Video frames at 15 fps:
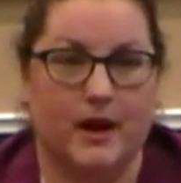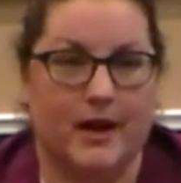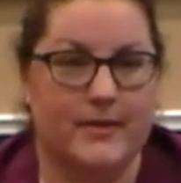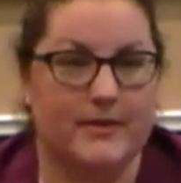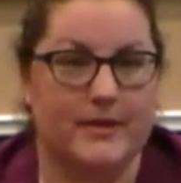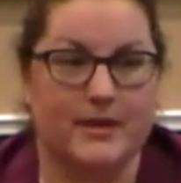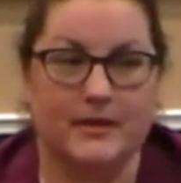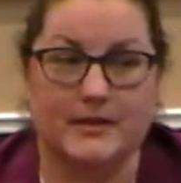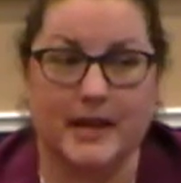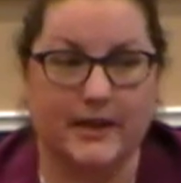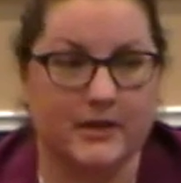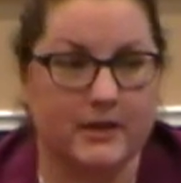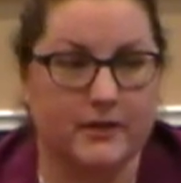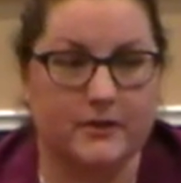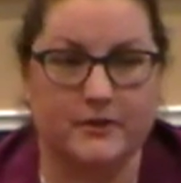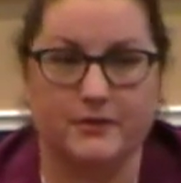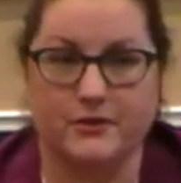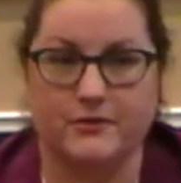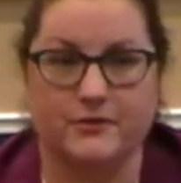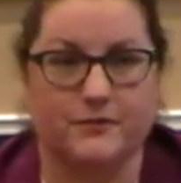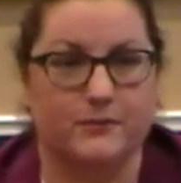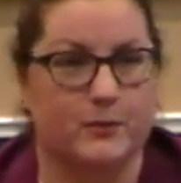I think 10
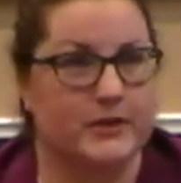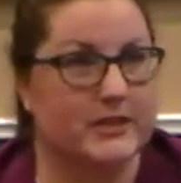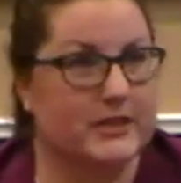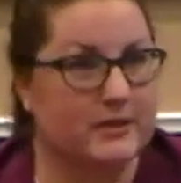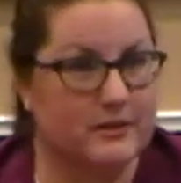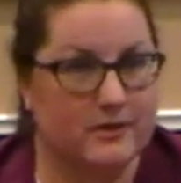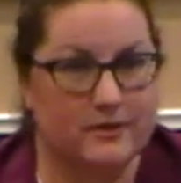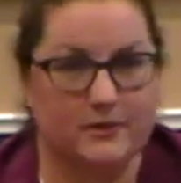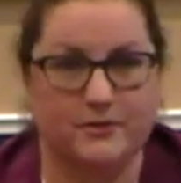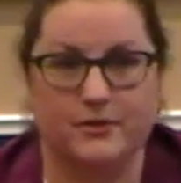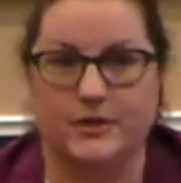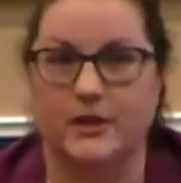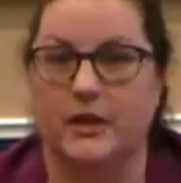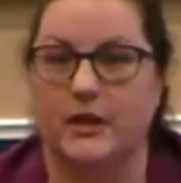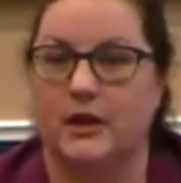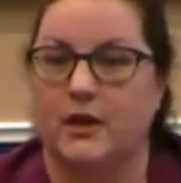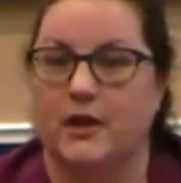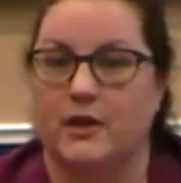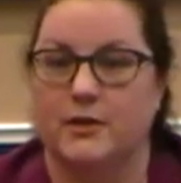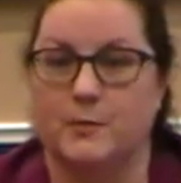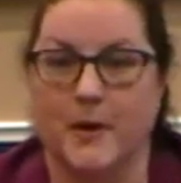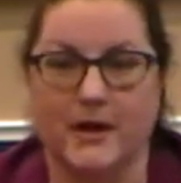years, 14 years,
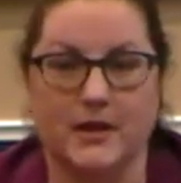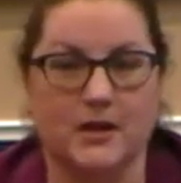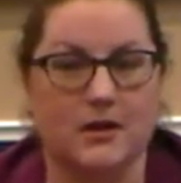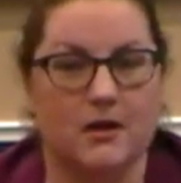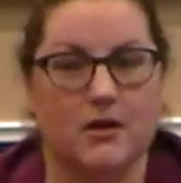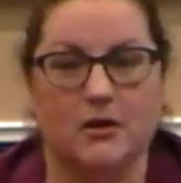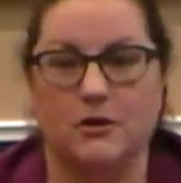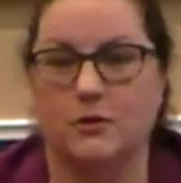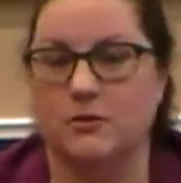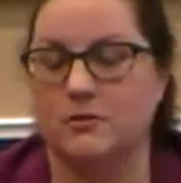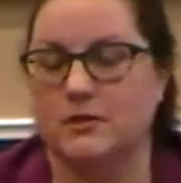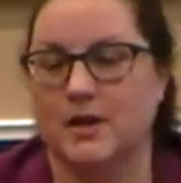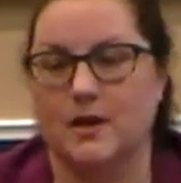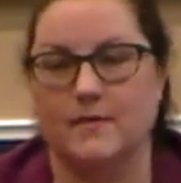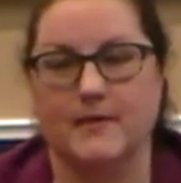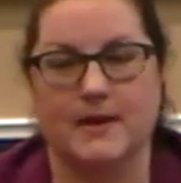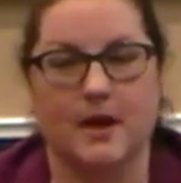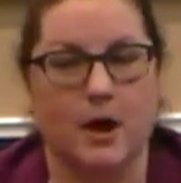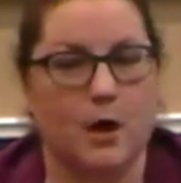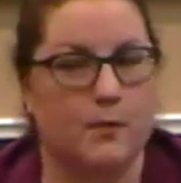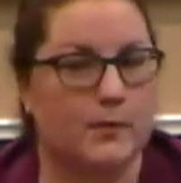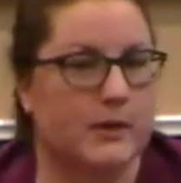depending on who's coming
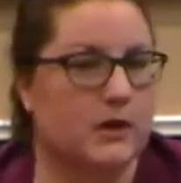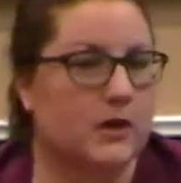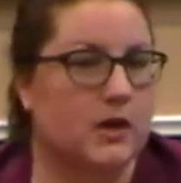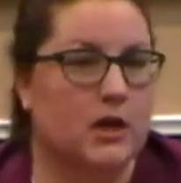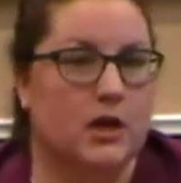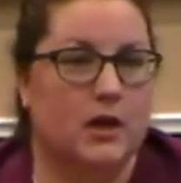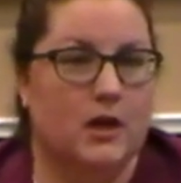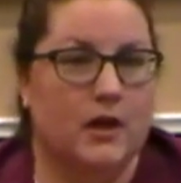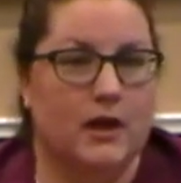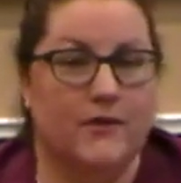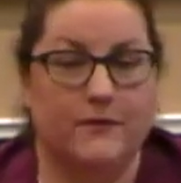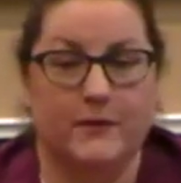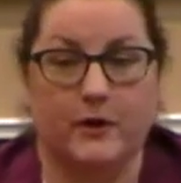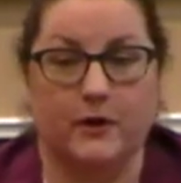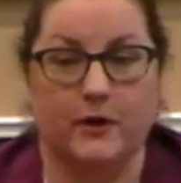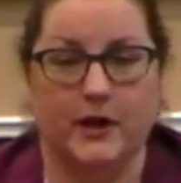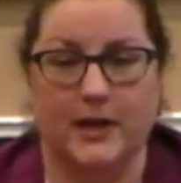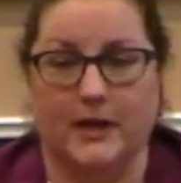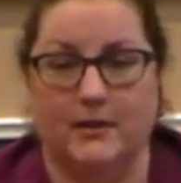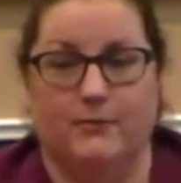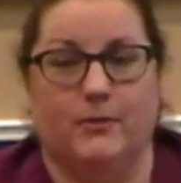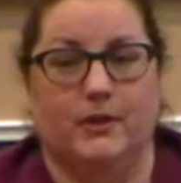up and if there are
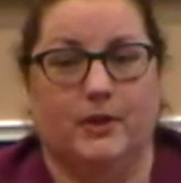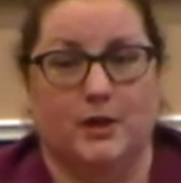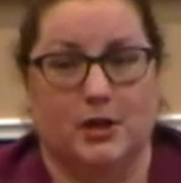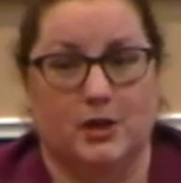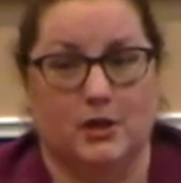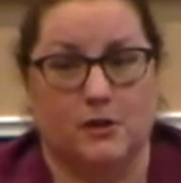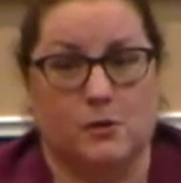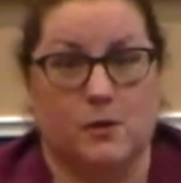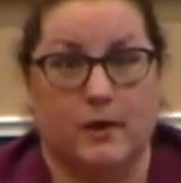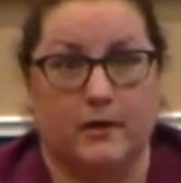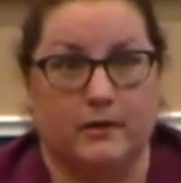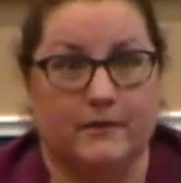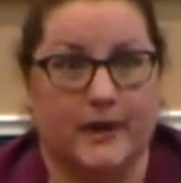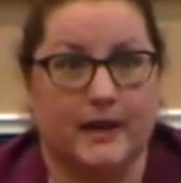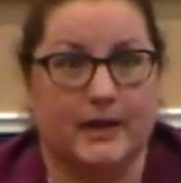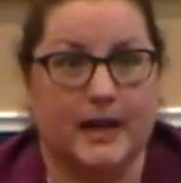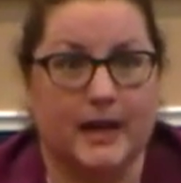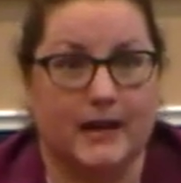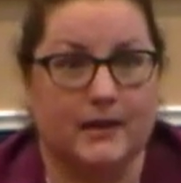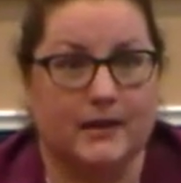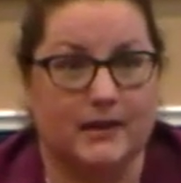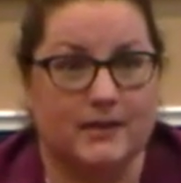any really good qualified
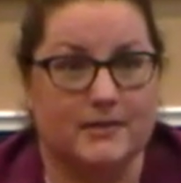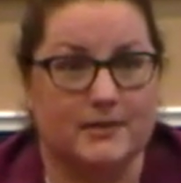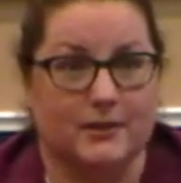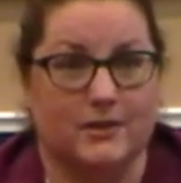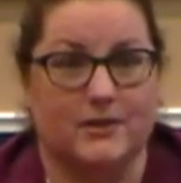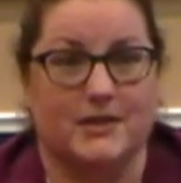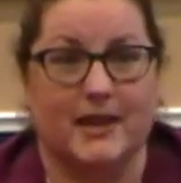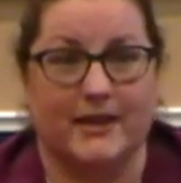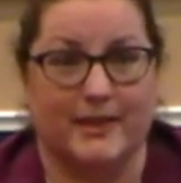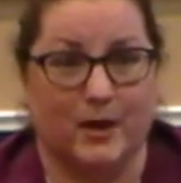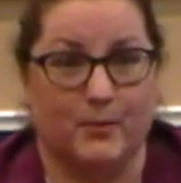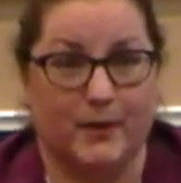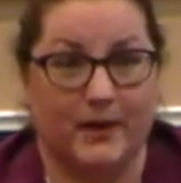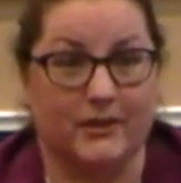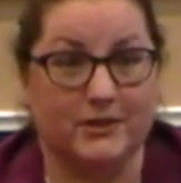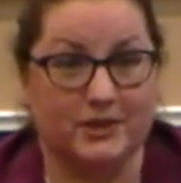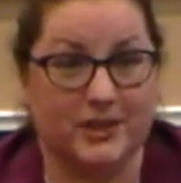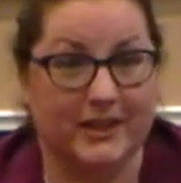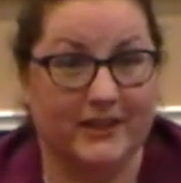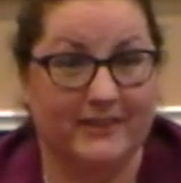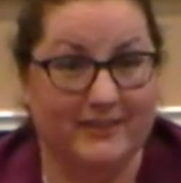candidates that could take that bench.